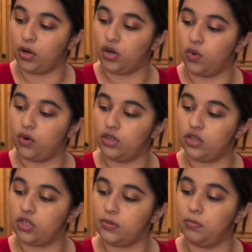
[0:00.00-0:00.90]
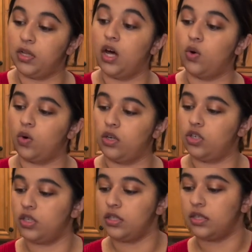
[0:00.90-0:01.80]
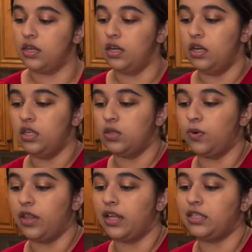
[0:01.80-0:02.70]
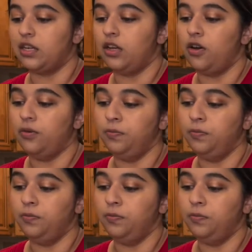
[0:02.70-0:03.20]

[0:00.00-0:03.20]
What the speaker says: oranges is where that's gonna go.